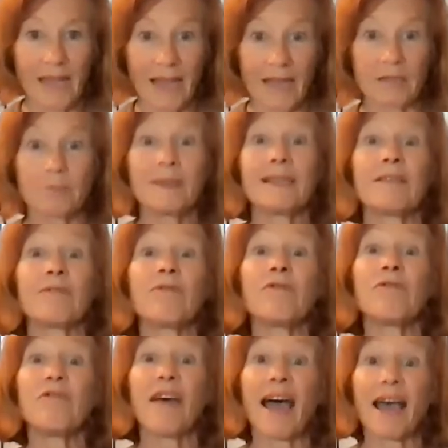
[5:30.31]
has been
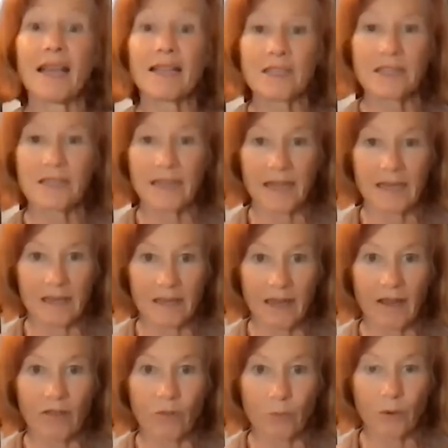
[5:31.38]
a fascinating
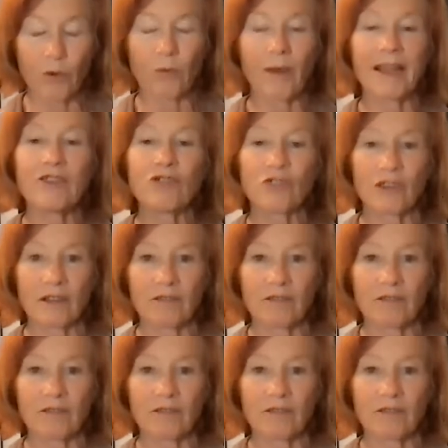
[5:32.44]
exploration